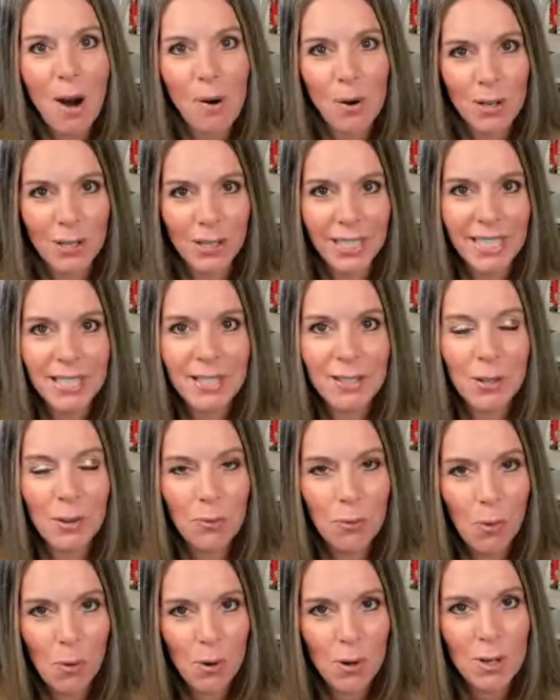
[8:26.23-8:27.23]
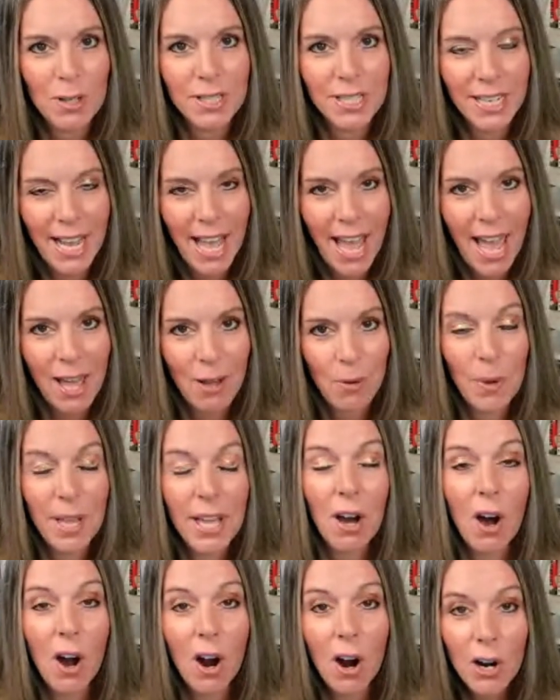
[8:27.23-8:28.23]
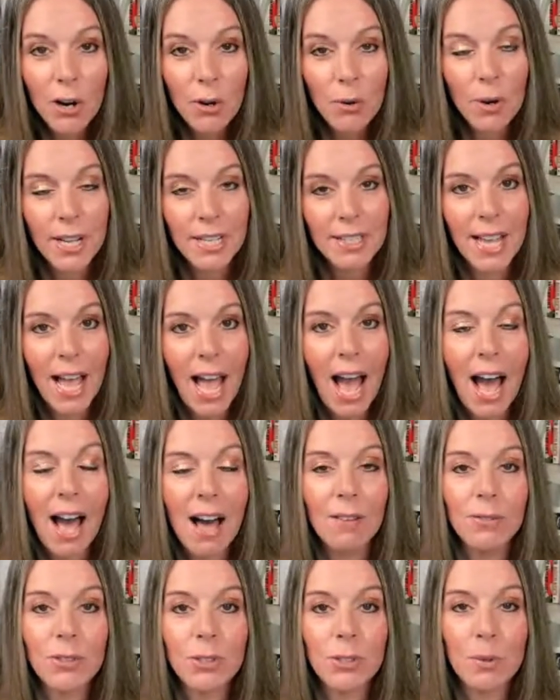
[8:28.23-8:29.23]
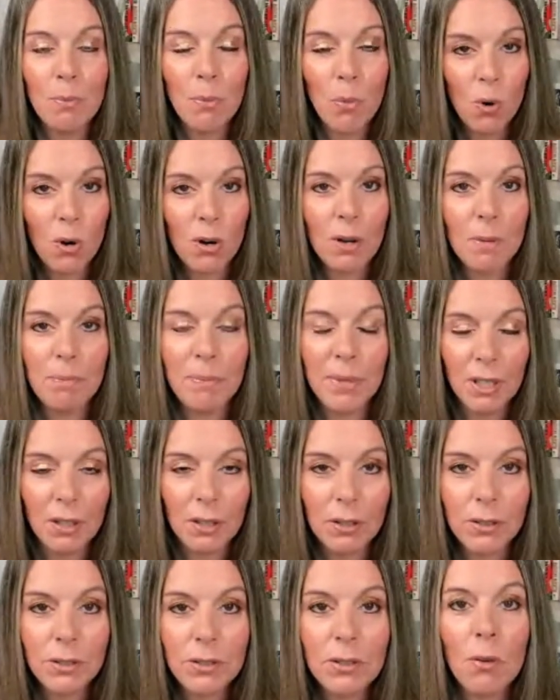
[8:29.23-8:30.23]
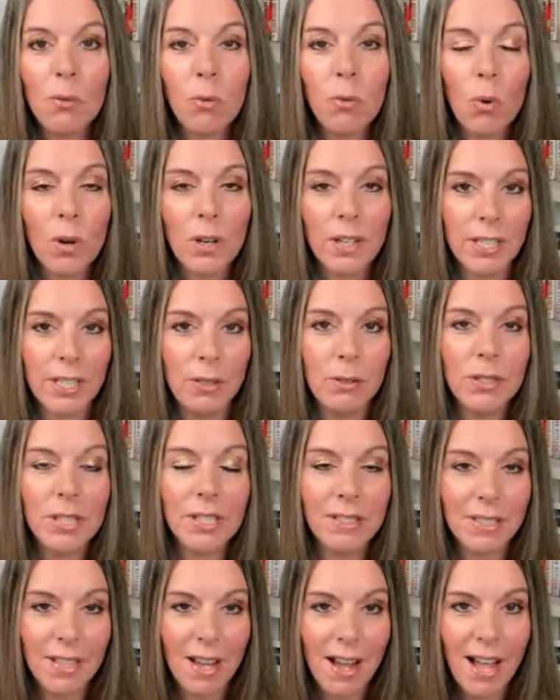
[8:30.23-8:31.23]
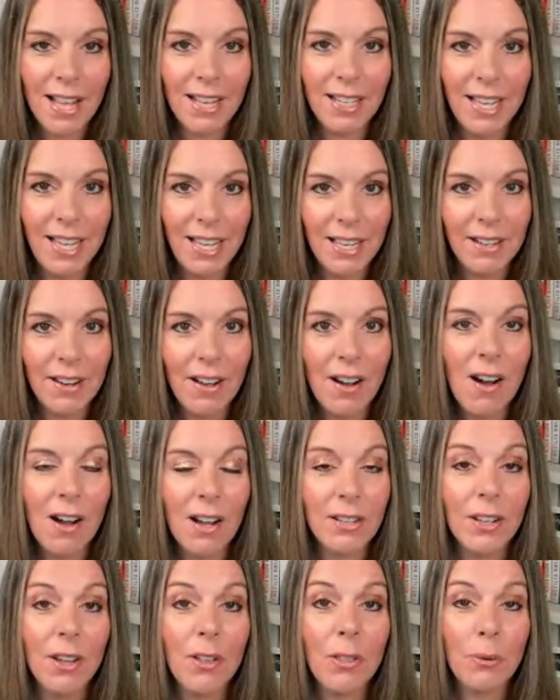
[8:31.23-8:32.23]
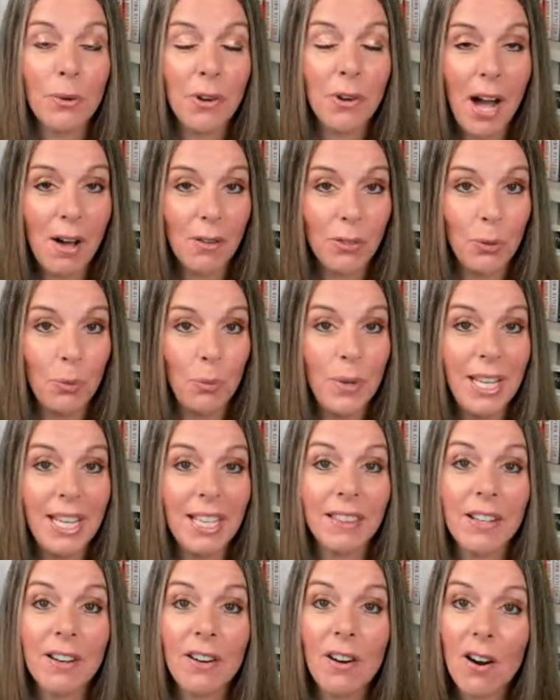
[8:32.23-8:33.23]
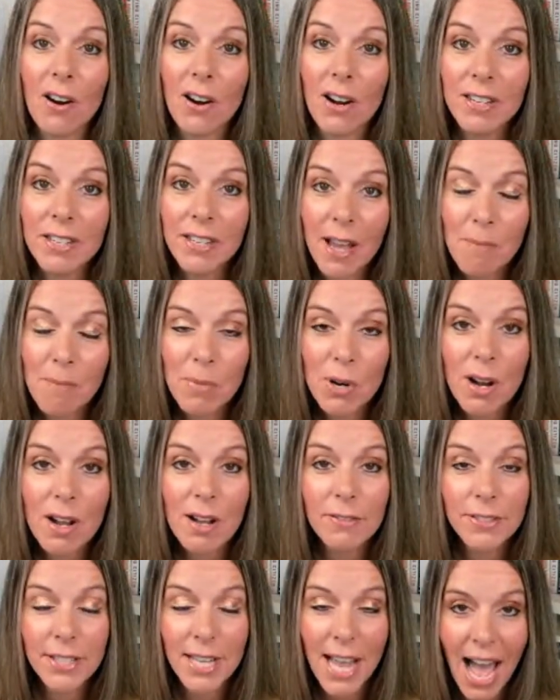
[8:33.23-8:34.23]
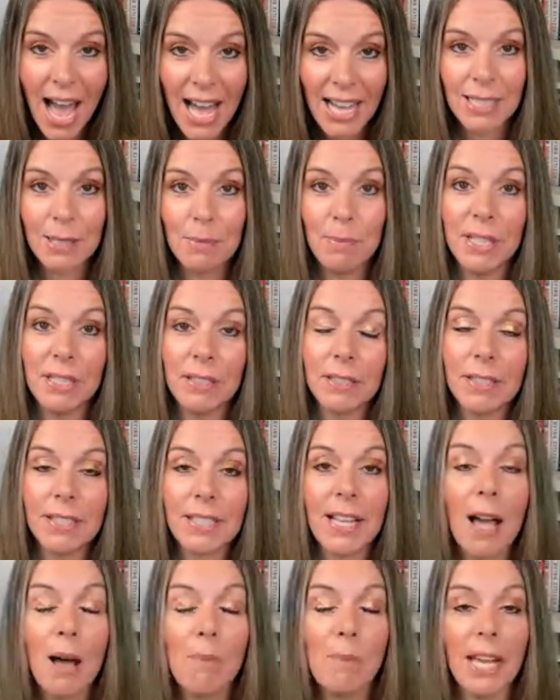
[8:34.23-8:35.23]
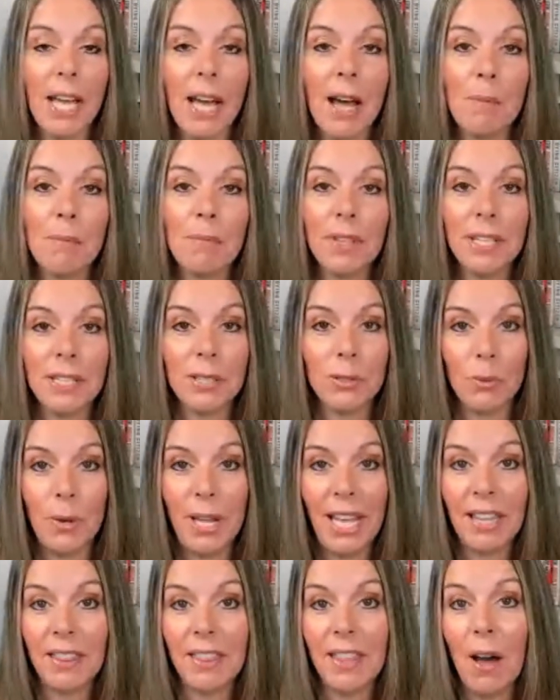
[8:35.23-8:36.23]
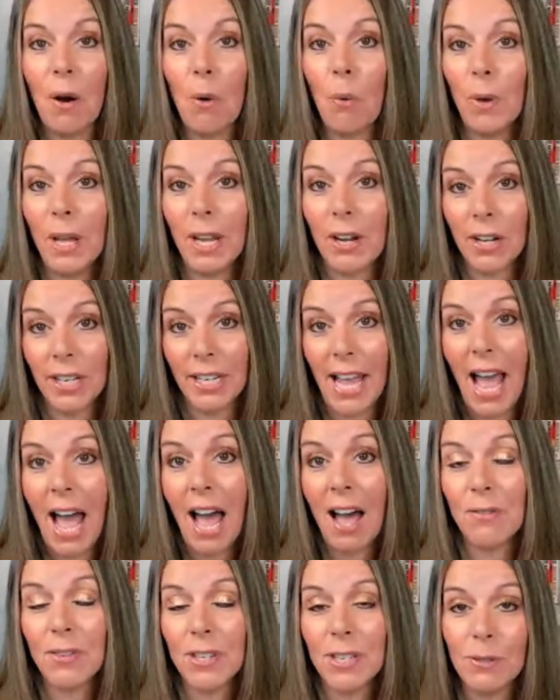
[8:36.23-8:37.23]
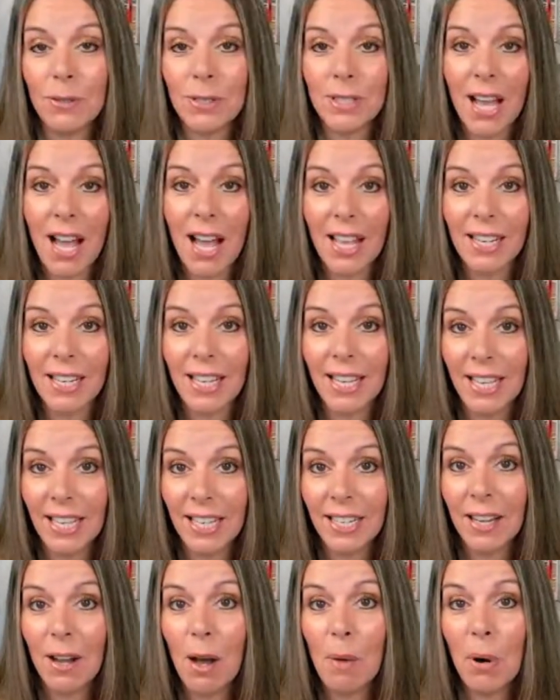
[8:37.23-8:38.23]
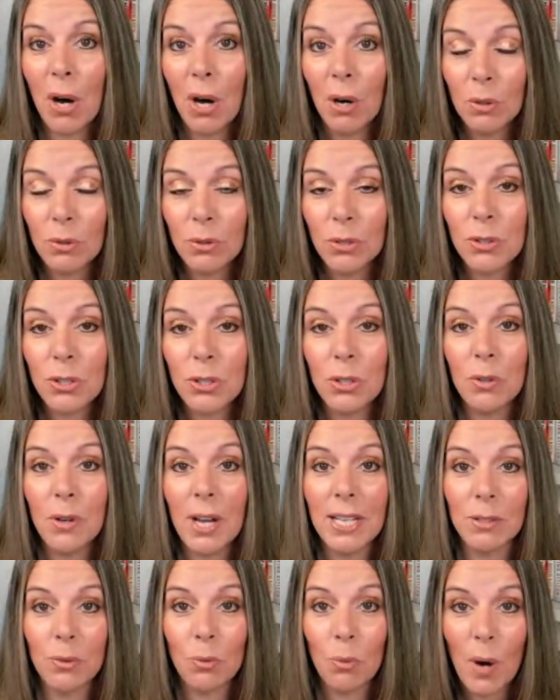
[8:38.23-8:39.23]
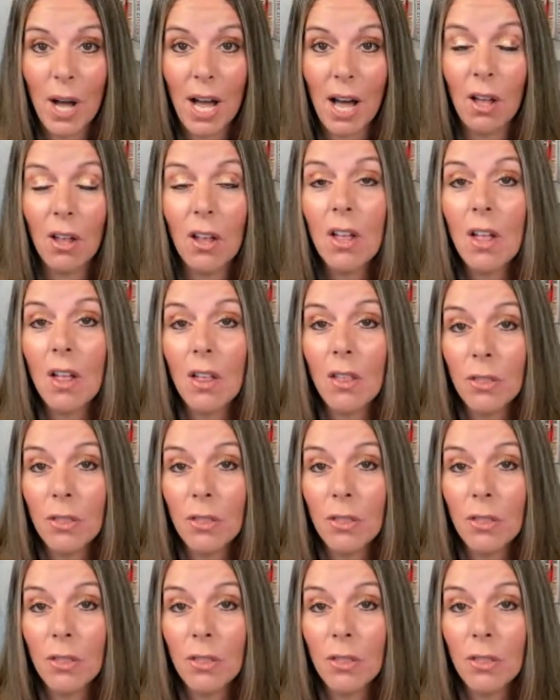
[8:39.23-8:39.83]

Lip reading: our list for today. We are going to have some more bills for you to sign in on throughout the week. There are a number of tax bills coming up this week that we are going to have you sign in opposed to as well.